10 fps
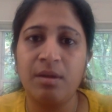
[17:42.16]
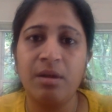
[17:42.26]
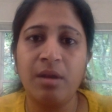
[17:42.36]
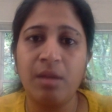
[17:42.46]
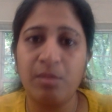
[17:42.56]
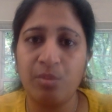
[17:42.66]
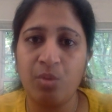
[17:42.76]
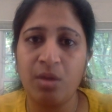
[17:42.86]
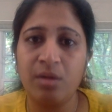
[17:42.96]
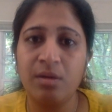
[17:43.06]
Number
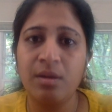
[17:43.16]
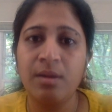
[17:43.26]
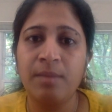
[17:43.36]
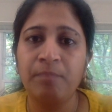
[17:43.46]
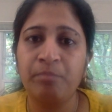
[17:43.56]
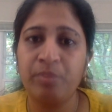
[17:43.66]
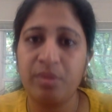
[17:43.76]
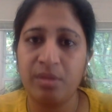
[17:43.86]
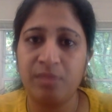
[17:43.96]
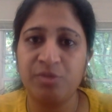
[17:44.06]
one,
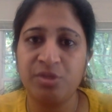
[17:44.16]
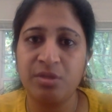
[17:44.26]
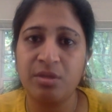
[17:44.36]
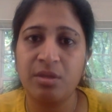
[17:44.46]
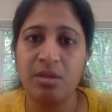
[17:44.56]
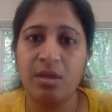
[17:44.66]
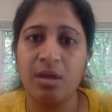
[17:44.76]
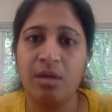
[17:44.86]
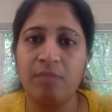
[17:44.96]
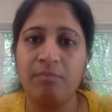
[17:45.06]
perceptions.
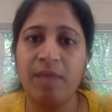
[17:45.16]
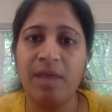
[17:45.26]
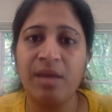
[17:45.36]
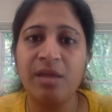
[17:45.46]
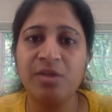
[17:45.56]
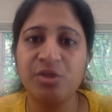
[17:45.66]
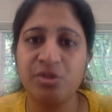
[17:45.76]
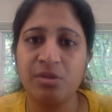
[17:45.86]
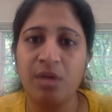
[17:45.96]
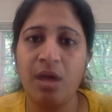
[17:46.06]

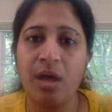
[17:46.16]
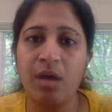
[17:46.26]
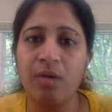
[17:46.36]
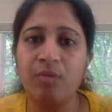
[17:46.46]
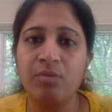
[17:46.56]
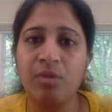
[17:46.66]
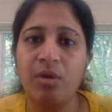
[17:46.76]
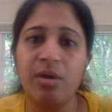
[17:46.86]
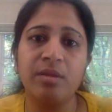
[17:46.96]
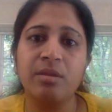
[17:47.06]
Manage how the
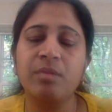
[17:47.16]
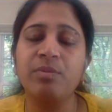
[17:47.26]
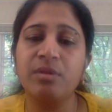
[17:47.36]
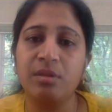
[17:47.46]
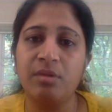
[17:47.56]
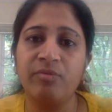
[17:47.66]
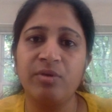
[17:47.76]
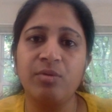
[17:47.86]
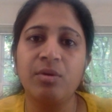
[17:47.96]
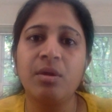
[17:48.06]
audience perceive
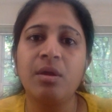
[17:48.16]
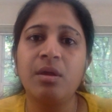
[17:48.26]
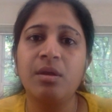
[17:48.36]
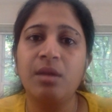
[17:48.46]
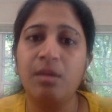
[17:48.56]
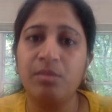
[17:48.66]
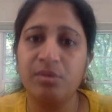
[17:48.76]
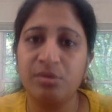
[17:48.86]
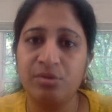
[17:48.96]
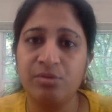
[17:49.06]
you. Number
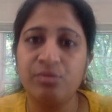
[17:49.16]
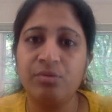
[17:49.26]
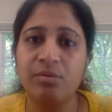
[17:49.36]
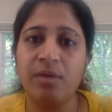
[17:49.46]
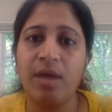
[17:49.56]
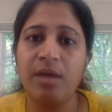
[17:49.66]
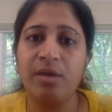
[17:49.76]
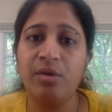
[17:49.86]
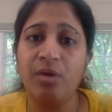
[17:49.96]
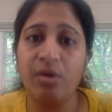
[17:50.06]
two,
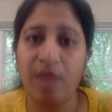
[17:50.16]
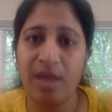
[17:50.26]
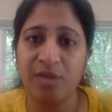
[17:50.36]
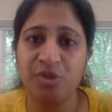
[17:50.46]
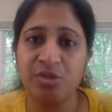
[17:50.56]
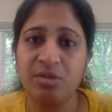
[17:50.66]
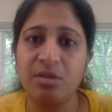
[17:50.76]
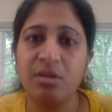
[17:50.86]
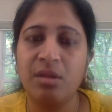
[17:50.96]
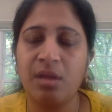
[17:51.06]
your
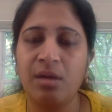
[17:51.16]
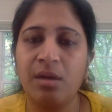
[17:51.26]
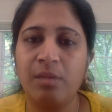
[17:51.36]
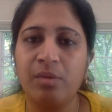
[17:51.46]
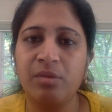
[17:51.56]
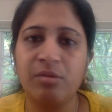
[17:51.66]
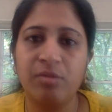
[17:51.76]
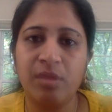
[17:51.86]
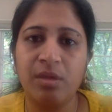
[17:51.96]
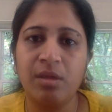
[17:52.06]
actions. And number
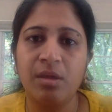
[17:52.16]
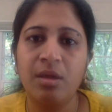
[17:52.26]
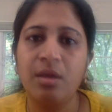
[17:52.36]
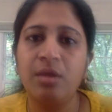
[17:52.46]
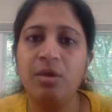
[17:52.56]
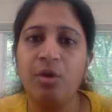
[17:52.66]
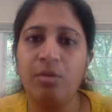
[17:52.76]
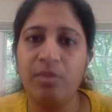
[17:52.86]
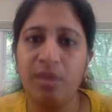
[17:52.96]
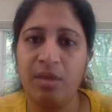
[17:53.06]
three, your
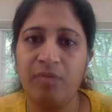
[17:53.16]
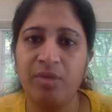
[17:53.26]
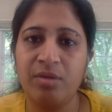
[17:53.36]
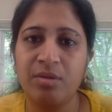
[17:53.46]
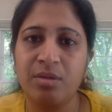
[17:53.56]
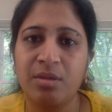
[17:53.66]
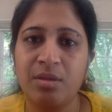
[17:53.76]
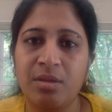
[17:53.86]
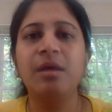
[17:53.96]
behaviors.